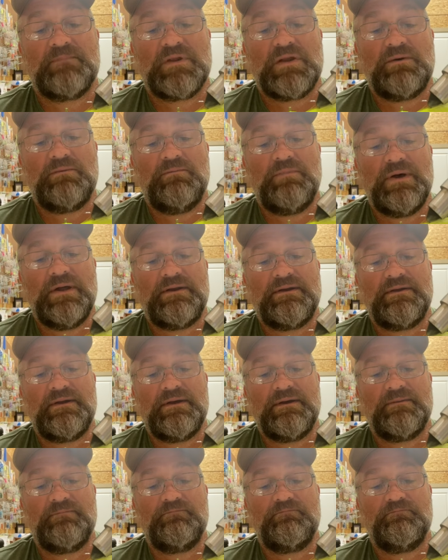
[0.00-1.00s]
but uh,
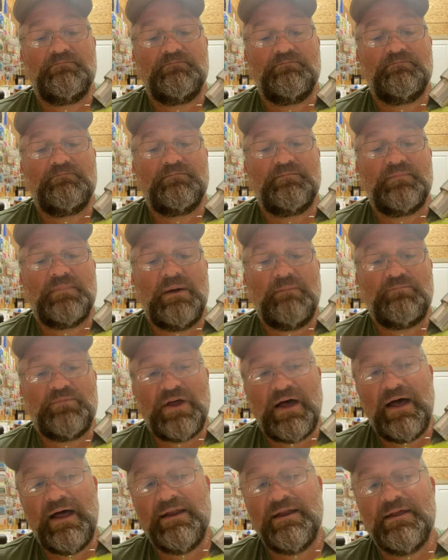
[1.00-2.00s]
I'm
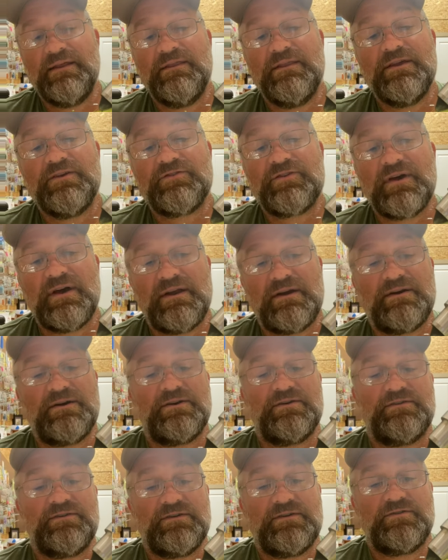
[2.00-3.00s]
tying it in this color
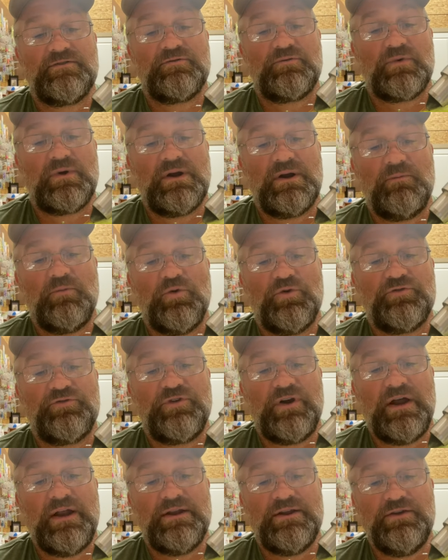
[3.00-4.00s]
because this is what I'm going to
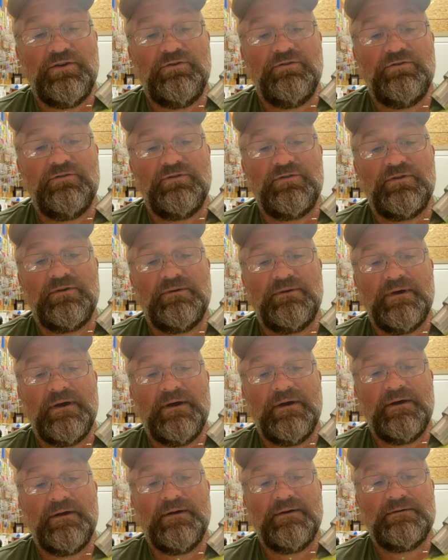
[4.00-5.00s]
try to use
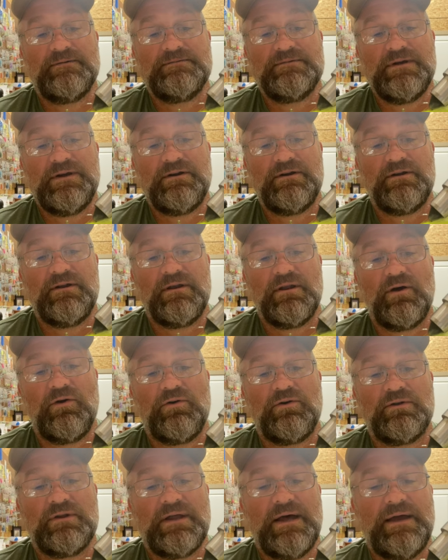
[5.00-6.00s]
uh, here on a
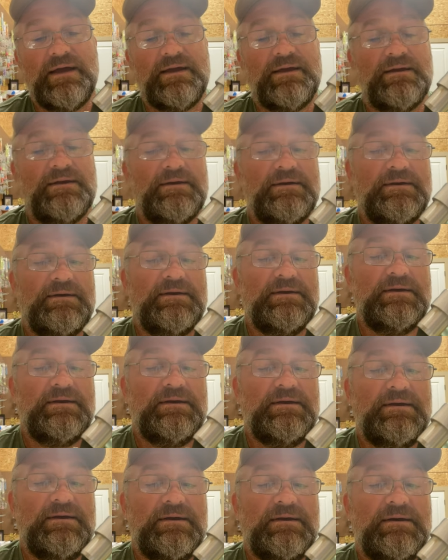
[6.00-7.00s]
local lake.
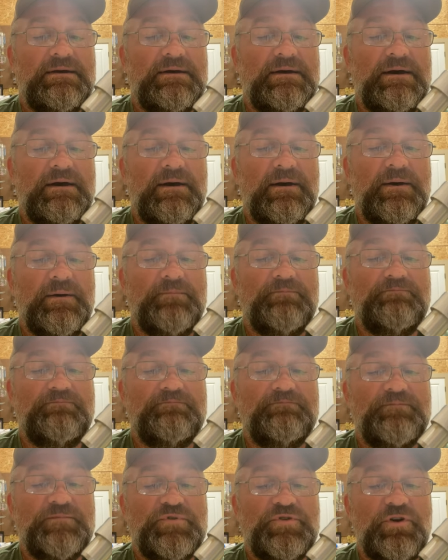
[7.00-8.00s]
Um,
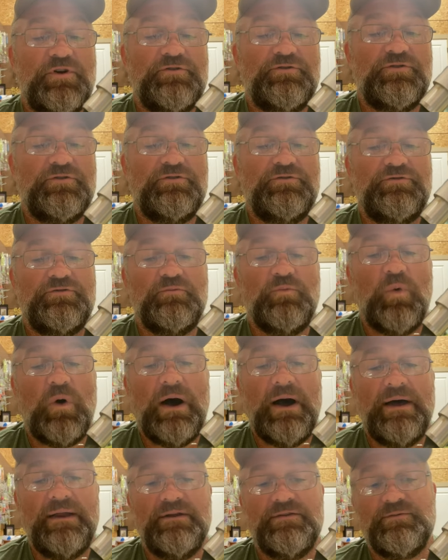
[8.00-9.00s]
chartreuse and
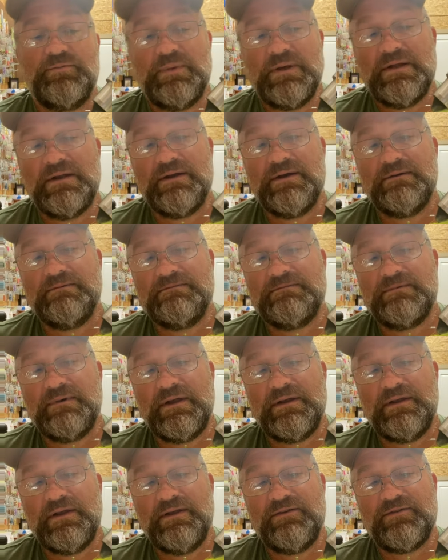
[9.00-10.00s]
white has been a, a,
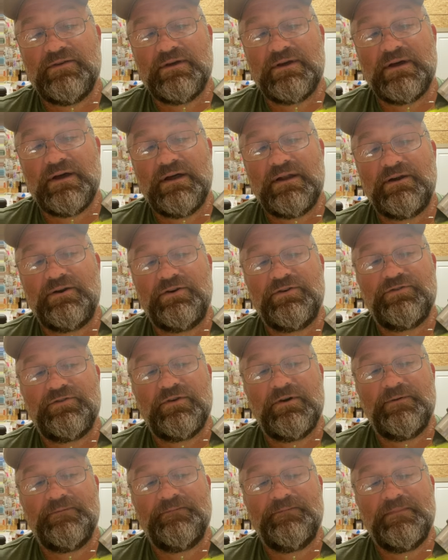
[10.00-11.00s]
decent color.
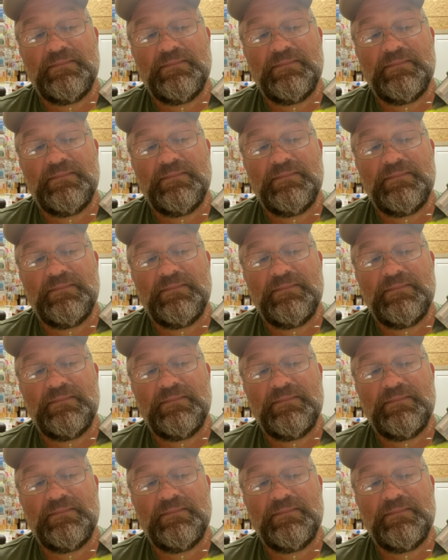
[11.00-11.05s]
So